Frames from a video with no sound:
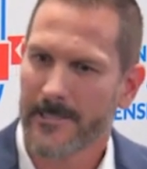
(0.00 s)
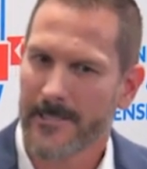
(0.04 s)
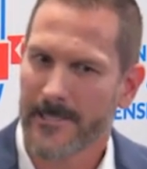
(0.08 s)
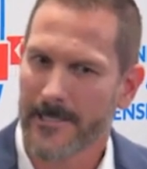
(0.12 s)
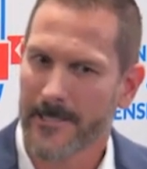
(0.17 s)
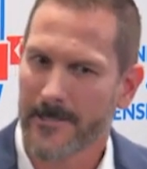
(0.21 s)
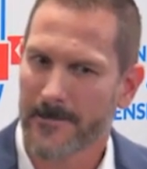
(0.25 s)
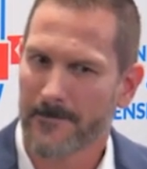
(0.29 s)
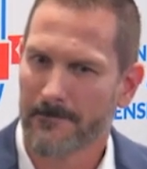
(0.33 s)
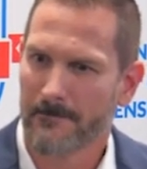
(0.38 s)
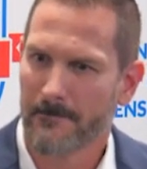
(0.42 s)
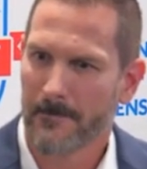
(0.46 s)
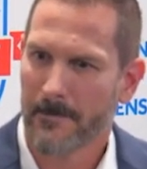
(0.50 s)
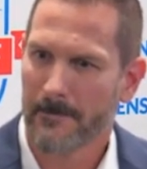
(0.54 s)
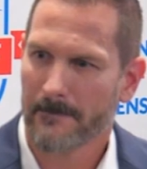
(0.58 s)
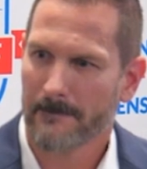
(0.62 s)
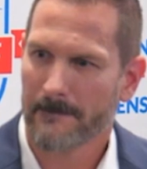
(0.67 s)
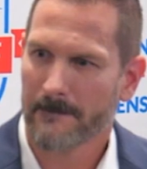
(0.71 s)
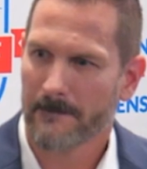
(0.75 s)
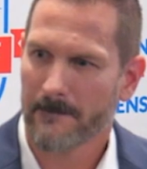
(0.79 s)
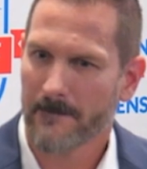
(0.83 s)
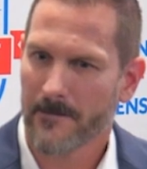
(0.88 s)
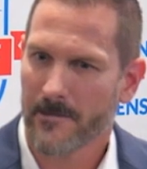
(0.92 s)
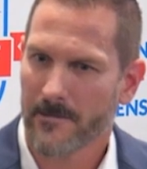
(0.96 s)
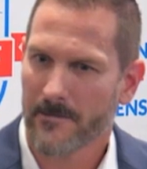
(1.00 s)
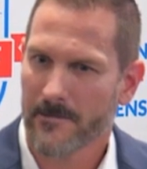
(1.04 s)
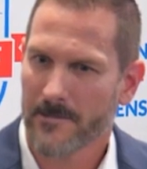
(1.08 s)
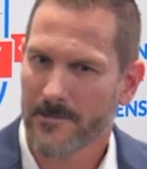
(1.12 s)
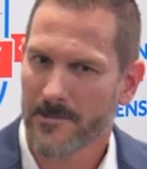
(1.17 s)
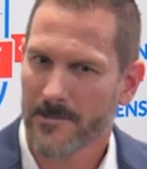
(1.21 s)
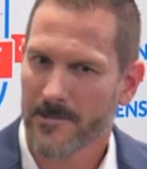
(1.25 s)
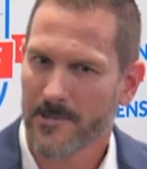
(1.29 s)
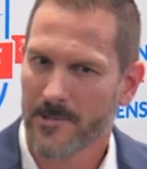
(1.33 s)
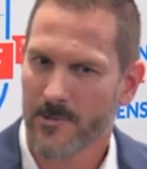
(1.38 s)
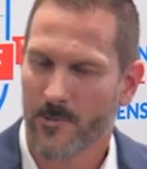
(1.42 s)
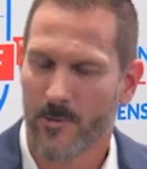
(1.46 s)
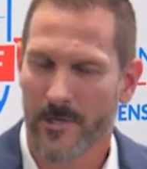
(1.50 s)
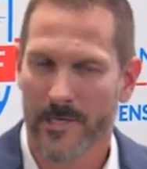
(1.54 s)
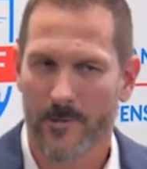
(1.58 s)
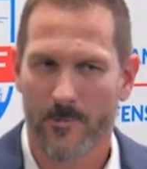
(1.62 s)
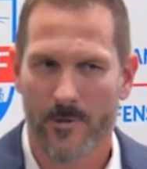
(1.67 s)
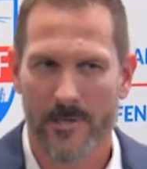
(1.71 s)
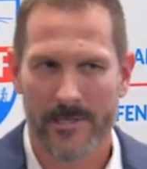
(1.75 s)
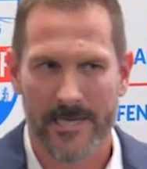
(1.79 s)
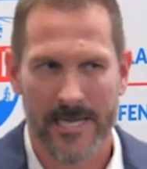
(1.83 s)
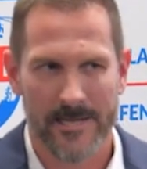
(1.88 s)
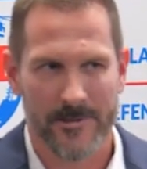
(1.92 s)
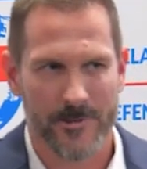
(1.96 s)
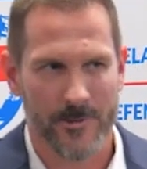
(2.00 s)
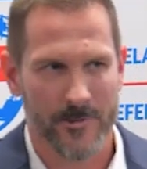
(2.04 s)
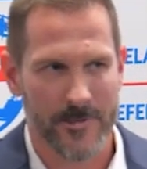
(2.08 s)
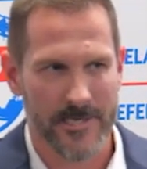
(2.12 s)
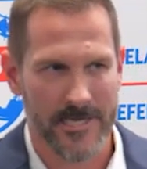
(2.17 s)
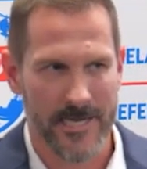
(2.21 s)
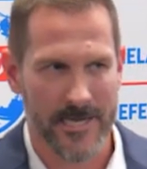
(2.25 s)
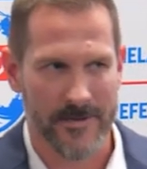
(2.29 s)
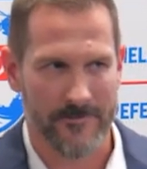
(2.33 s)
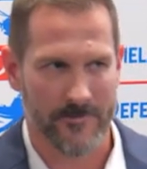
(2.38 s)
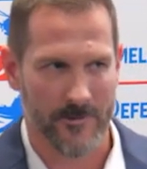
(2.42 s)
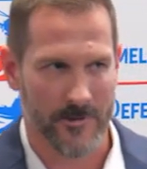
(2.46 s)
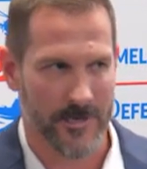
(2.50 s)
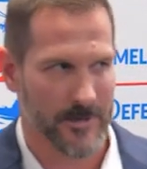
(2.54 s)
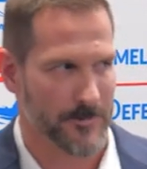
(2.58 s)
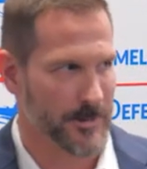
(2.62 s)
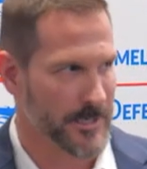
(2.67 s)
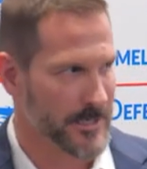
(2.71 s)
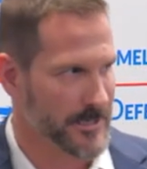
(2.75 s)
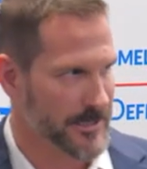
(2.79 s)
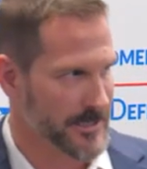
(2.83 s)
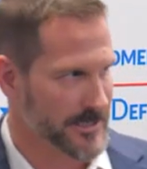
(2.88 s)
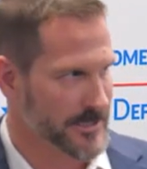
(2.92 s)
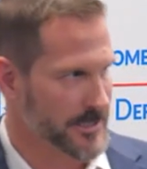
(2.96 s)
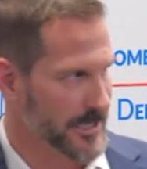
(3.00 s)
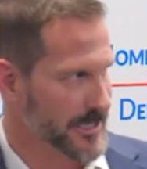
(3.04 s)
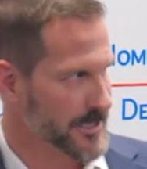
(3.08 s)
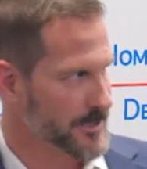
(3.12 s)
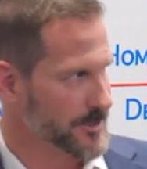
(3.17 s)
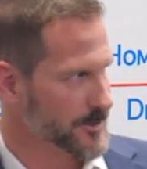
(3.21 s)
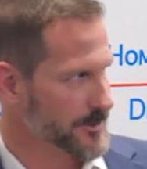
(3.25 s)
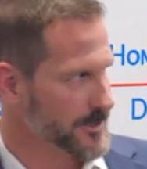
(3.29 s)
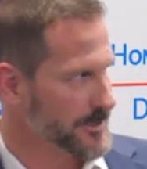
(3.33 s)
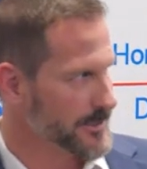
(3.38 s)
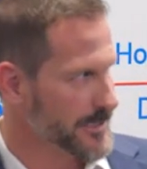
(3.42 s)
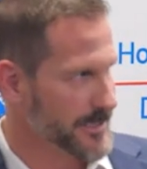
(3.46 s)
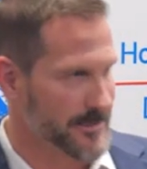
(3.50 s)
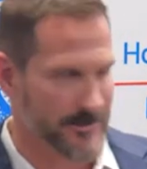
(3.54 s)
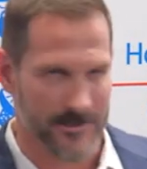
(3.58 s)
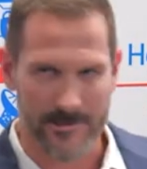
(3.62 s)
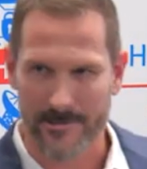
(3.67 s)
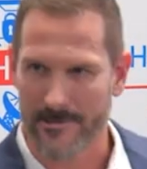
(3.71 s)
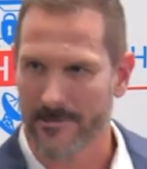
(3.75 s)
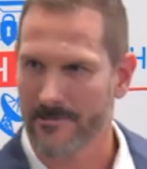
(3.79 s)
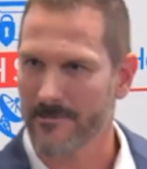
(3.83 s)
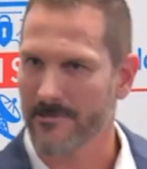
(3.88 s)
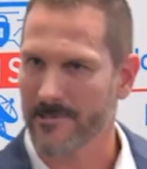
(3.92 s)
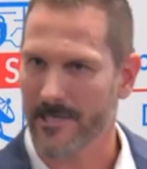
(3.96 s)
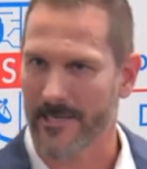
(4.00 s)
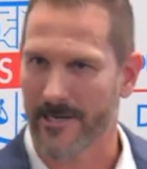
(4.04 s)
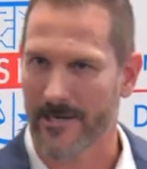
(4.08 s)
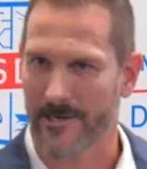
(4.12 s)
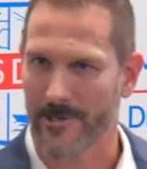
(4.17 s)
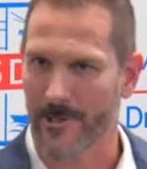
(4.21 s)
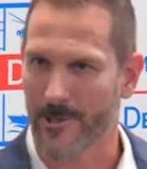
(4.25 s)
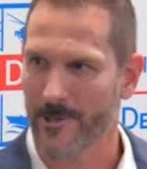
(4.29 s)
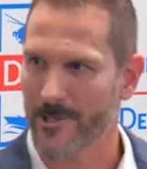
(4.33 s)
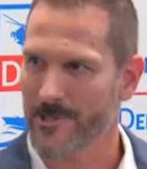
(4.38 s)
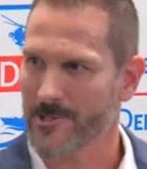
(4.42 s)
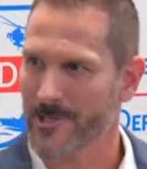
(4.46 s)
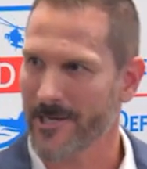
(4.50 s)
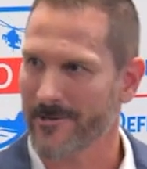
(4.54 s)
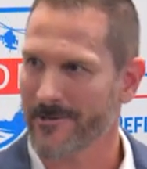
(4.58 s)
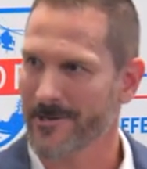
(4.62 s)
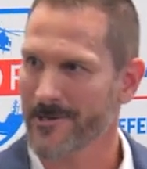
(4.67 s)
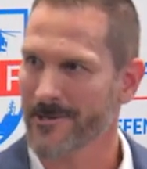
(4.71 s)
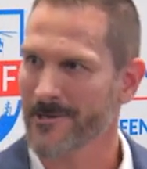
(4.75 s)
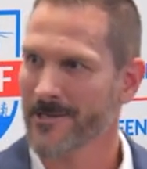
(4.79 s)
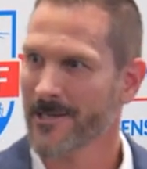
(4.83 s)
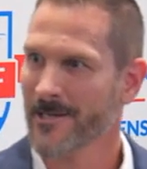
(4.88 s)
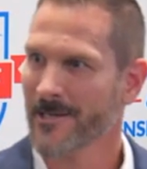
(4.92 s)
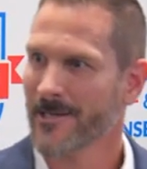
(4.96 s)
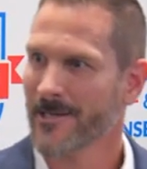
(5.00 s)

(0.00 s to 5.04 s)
21838 for anybody that's ISO standard kind of nerdish out here.